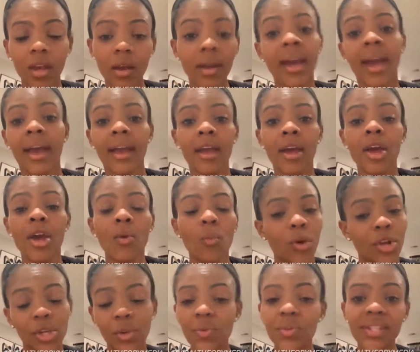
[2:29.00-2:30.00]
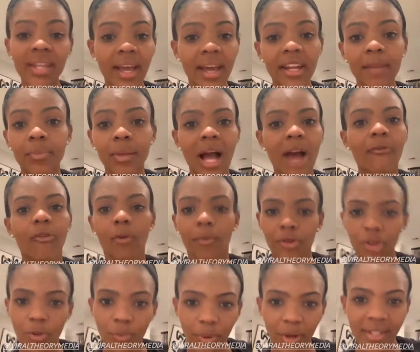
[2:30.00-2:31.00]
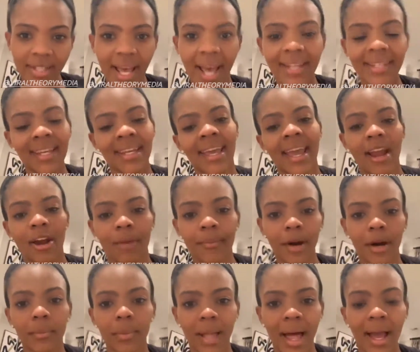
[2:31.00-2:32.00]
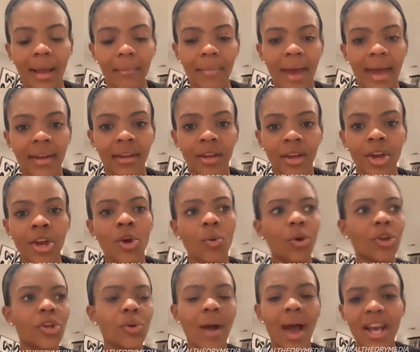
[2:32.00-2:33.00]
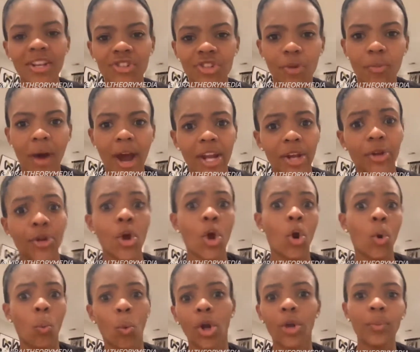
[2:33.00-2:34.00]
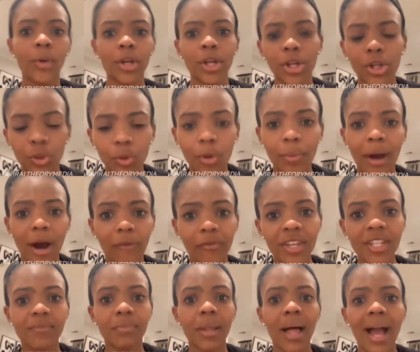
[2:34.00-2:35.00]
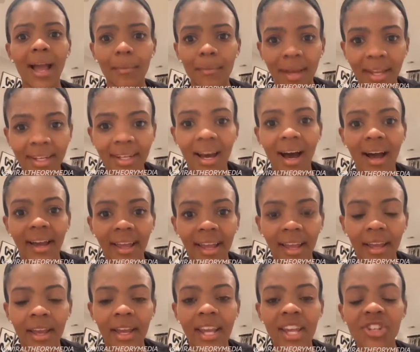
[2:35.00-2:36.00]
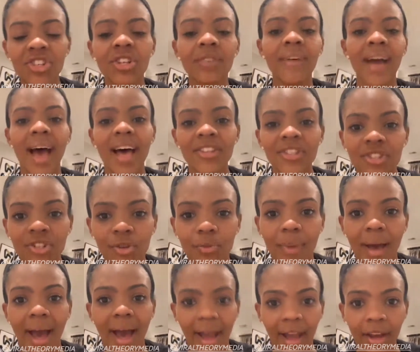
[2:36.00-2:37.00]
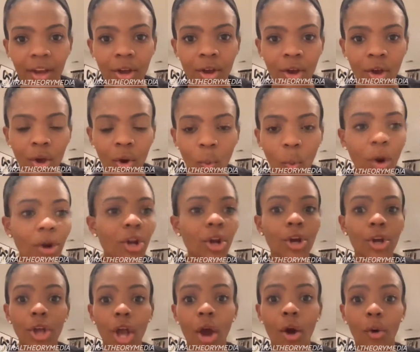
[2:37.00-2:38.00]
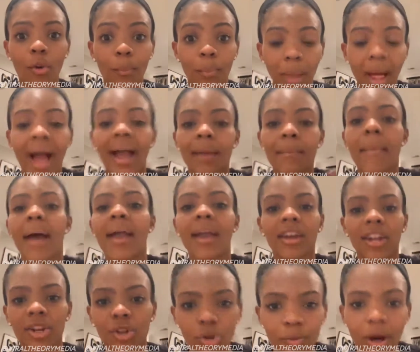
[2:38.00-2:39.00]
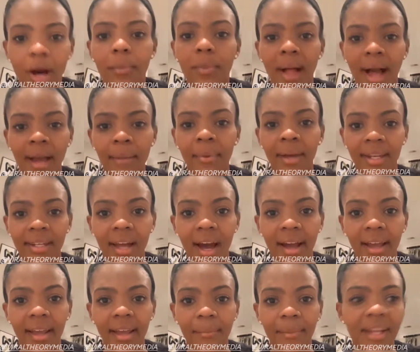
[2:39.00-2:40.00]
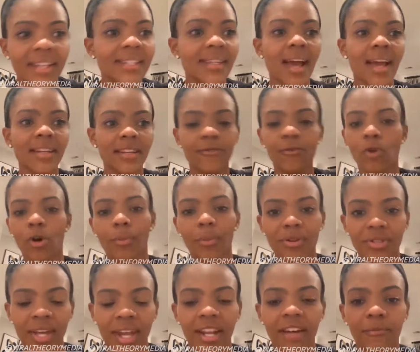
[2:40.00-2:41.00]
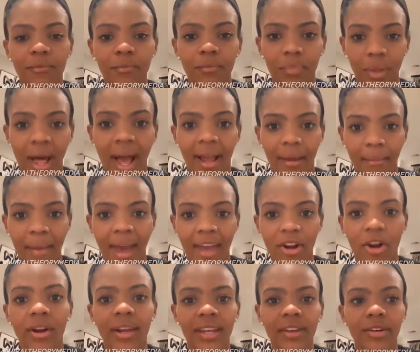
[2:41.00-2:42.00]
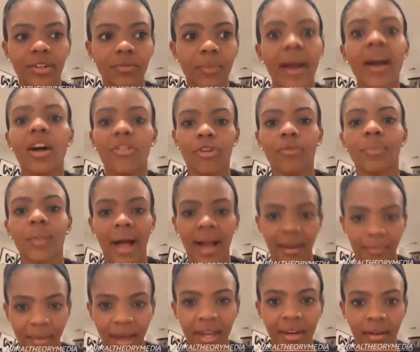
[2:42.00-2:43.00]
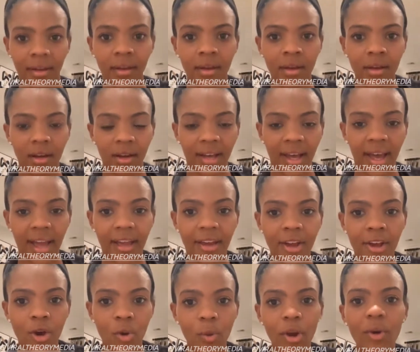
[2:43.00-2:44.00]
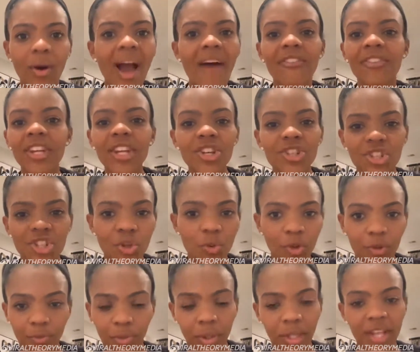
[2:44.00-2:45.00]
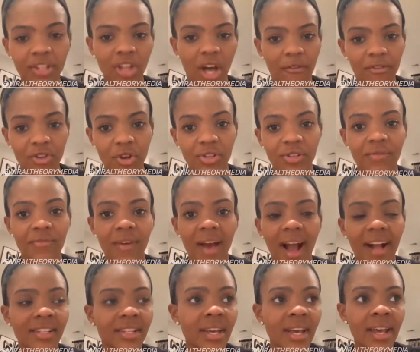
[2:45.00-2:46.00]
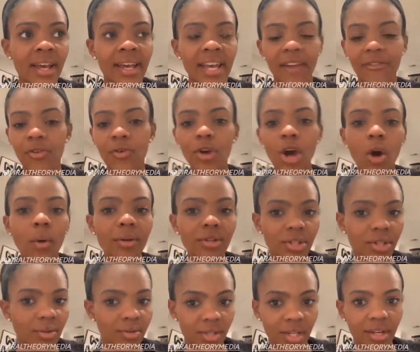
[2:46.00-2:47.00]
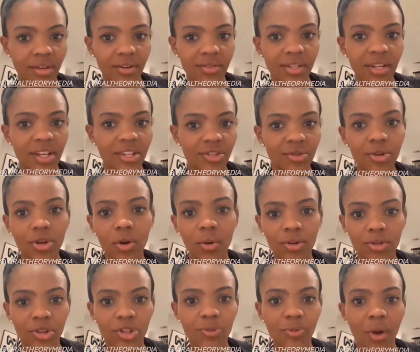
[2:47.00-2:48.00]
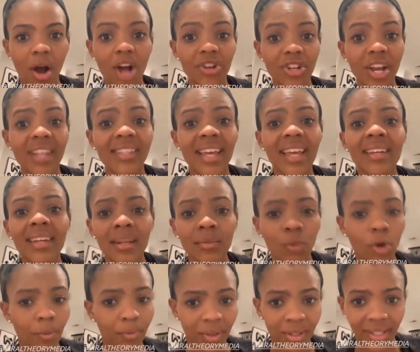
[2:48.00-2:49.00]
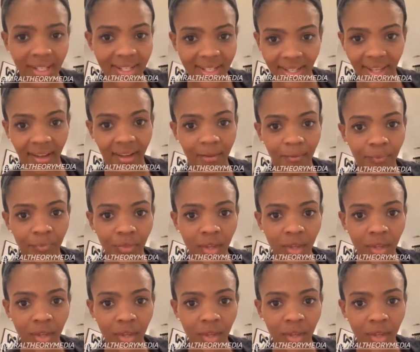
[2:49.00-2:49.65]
Okay? When you stand on a platform and you pretend to care about Black men, when you ask Joe Biden, what are we going to do about these Black men dying? He should have asked you back, what are Black men going to do about Black men dying? Because 94% of Black men are killed by other Black men. Okay? We don't have an issue with police officers. In fact, if you go into those inner cities and you go into those projects, they need more policing.